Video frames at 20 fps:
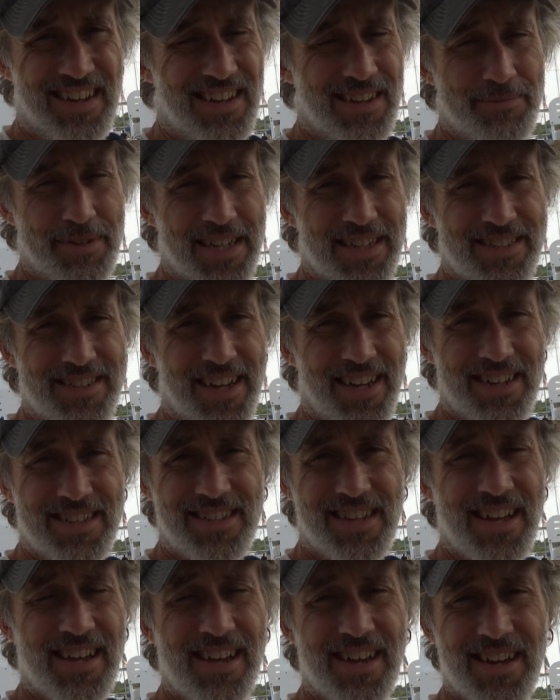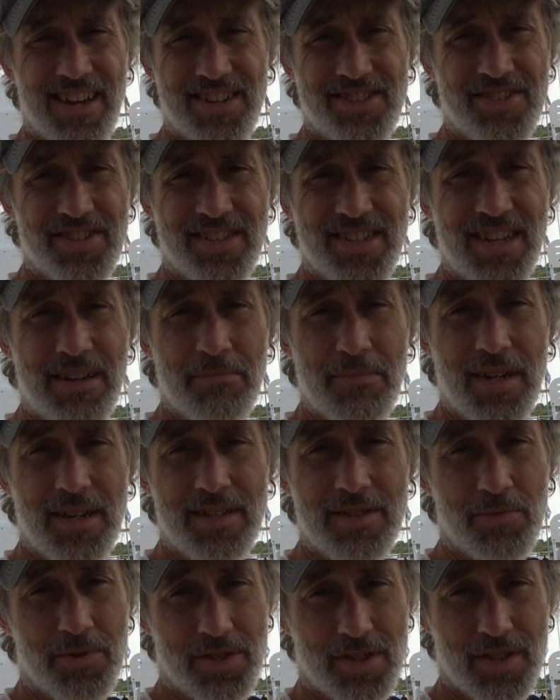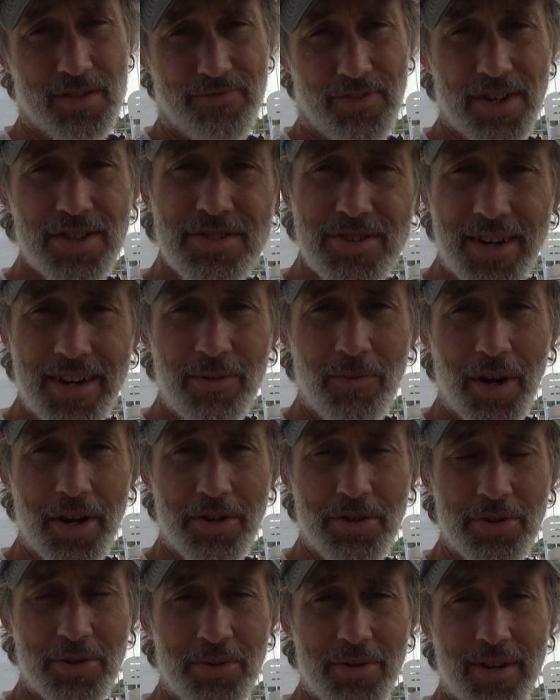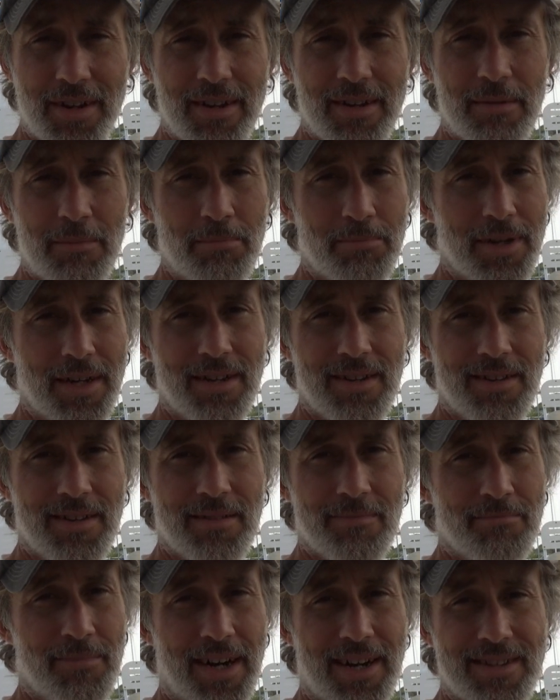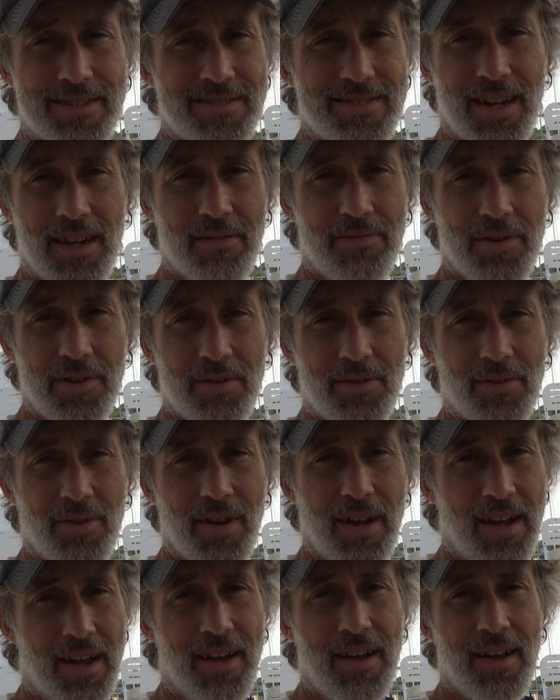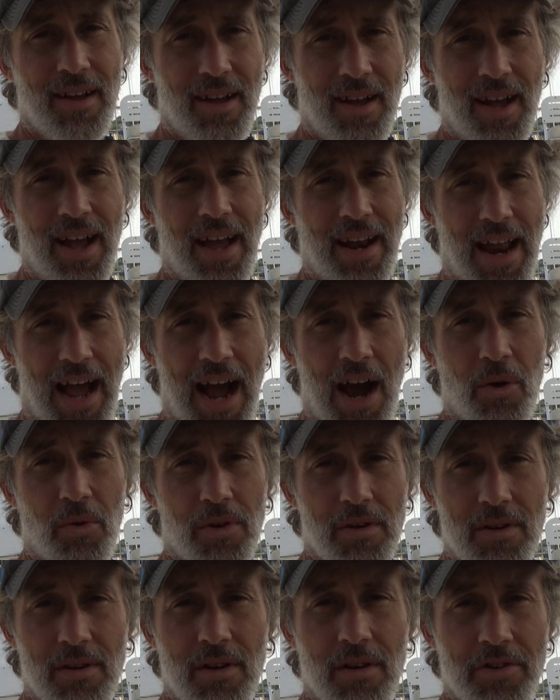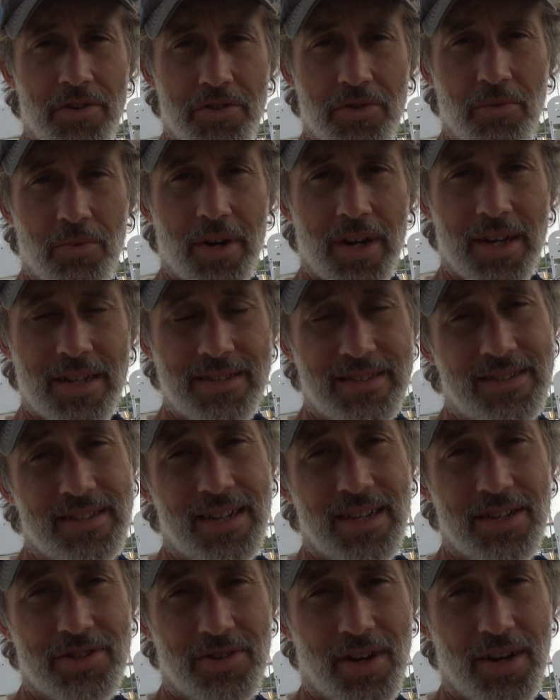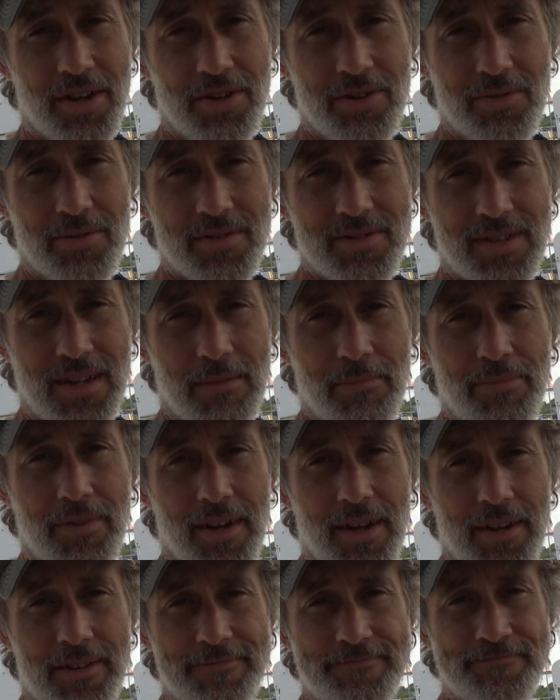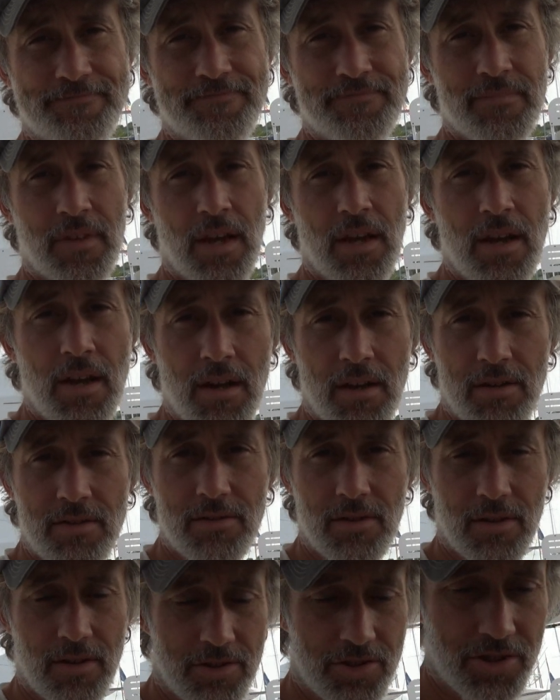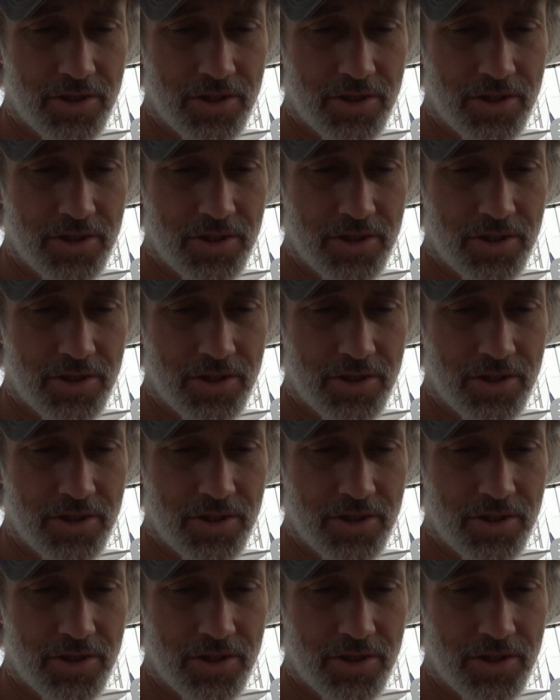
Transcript: I mean, it takes an extra 10 minutes, which is frustrating while you're doing it, but it might save you an hour underway at sea trying to do the same thing. So I'll